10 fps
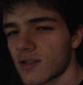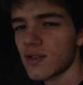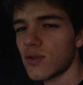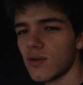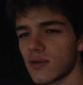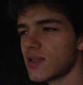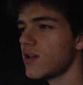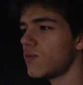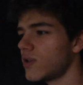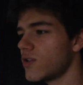So you say
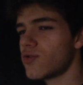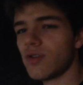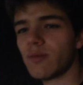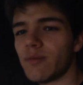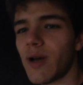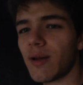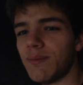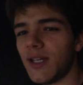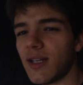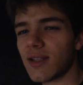you want to dream about
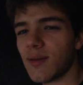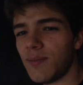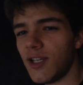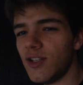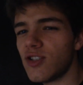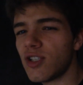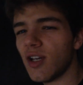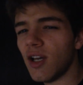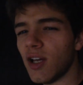being at the beach.